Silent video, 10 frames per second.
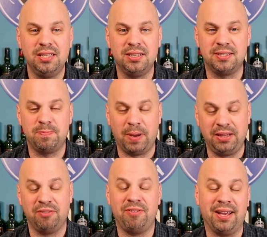
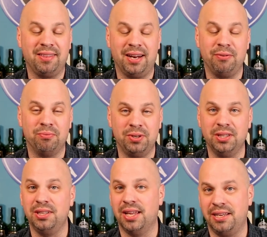despite the fact that I
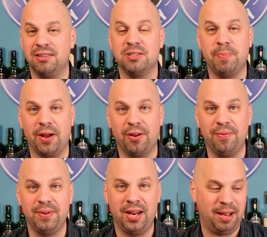really like this
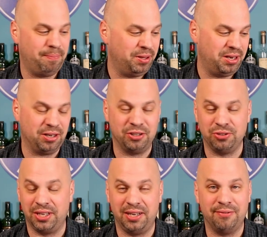bottle and I'm planning on
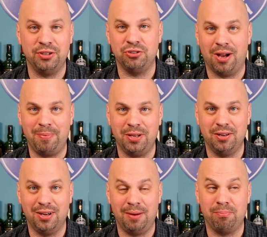drinking every drop
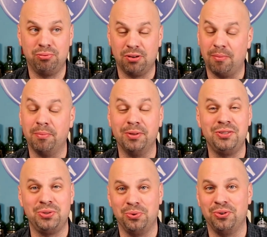here and probably
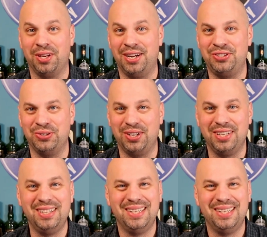sooner than I should.